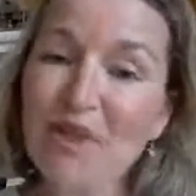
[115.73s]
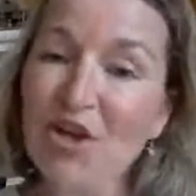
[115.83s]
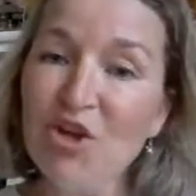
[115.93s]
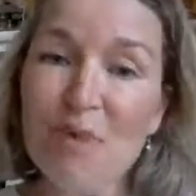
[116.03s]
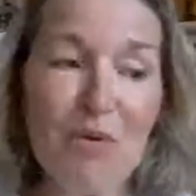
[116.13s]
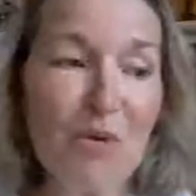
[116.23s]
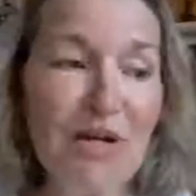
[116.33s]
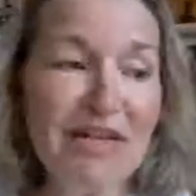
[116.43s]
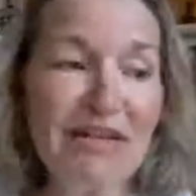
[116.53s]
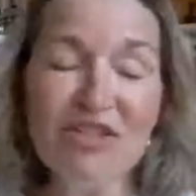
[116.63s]
You might
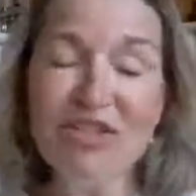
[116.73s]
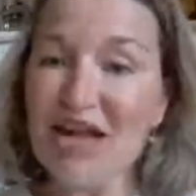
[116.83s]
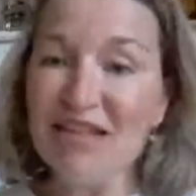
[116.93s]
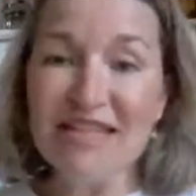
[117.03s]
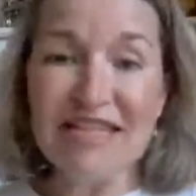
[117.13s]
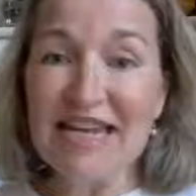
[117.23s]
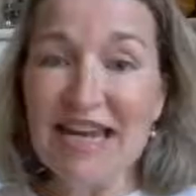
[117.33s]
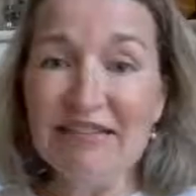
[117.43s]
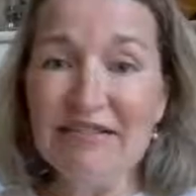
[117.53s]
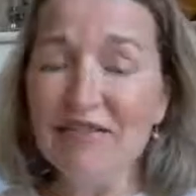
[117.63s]
want to jot this
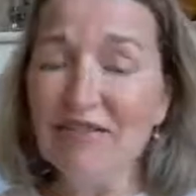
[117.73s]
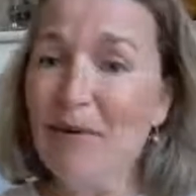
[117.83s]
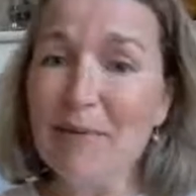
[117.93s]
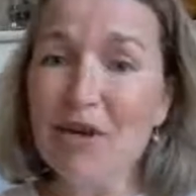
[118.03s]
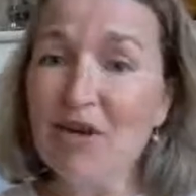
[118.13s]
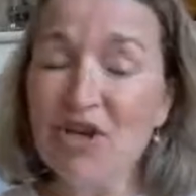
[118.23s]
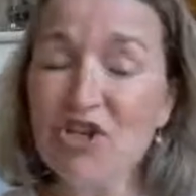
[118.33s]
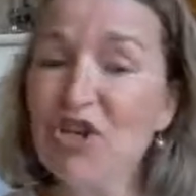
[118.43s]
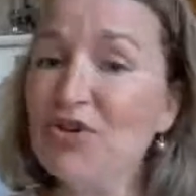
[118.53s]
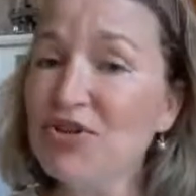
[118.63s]
down, or maybe I'll
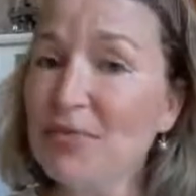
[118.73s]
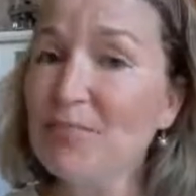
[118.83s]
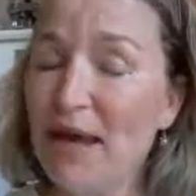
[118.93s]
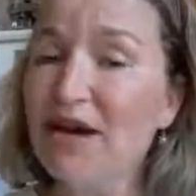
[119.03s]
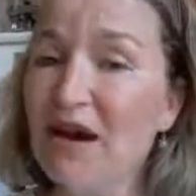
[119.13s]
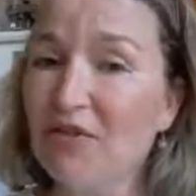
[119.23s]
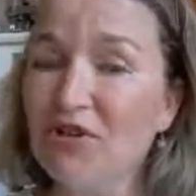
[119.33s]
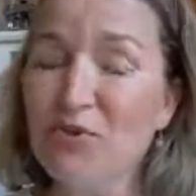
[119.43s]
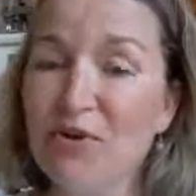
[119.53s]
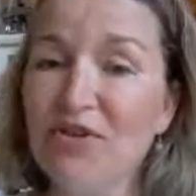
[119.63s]
share some paint
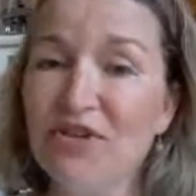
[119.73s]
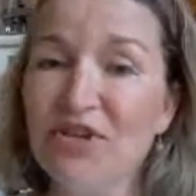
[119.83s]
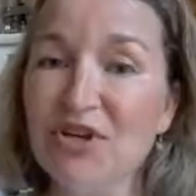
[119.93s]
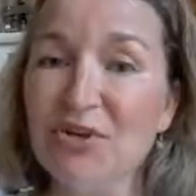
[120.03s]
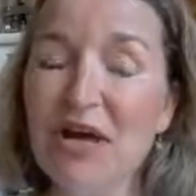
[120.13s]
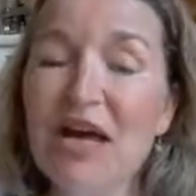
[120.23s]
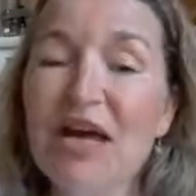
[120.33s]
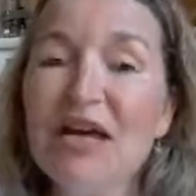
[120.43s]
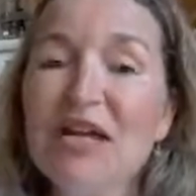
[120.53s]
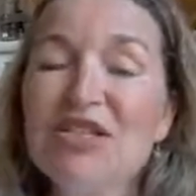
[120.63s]
colors with you too.
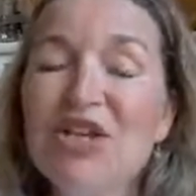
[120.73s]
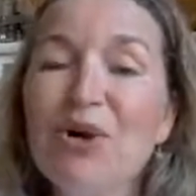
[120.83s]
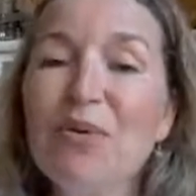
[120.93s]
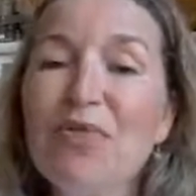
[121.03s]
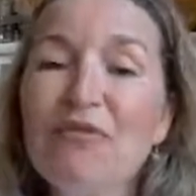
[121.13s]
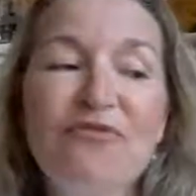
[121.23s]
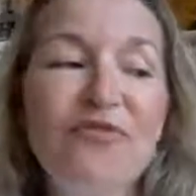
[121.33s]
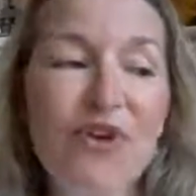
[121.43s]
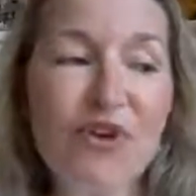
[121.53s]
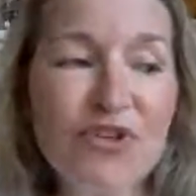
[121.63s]
So, the
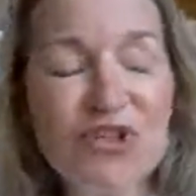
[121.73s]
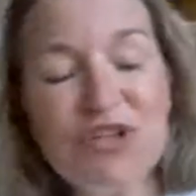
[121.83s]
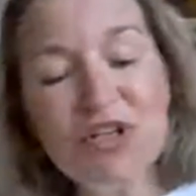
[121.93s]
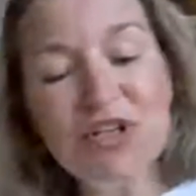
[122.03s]
first